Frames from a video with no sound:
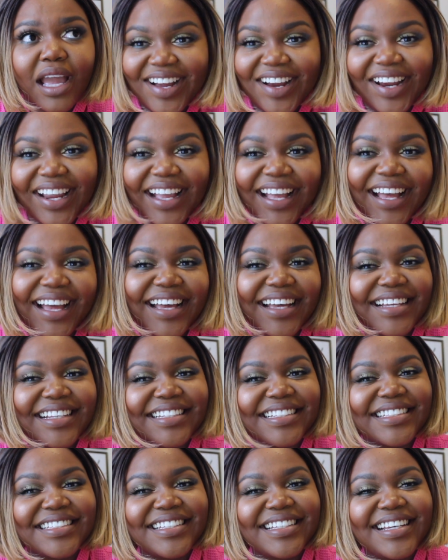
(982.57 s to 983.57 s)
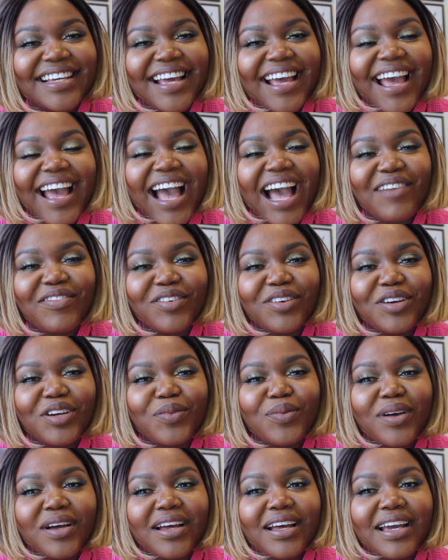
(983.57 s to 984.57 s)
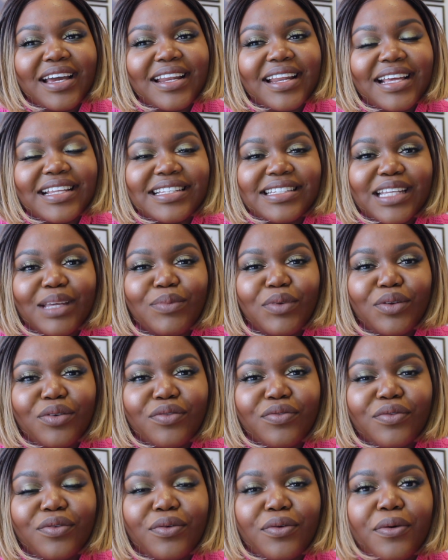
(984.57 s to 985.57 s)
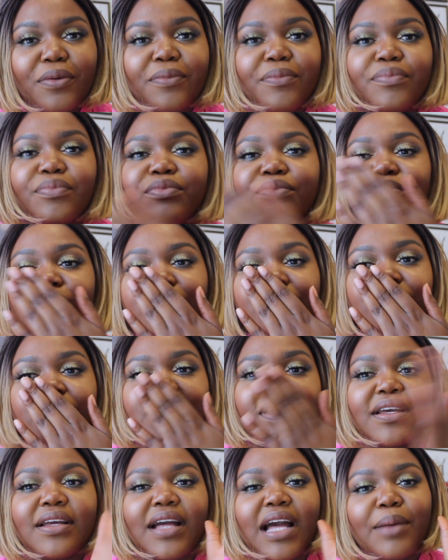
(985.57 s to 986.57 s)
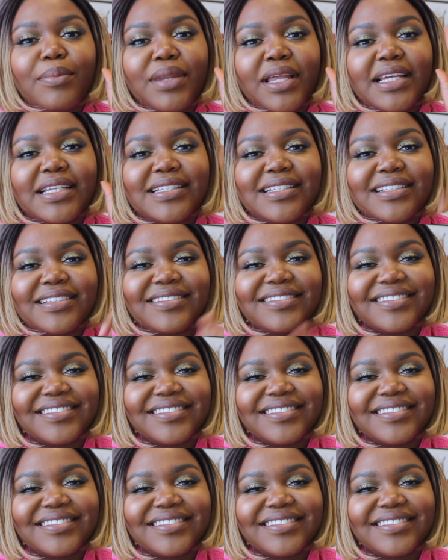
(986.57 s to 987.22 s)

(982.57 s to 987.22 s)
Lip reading: Alright guys, have a good one and stay beautiful. God bless.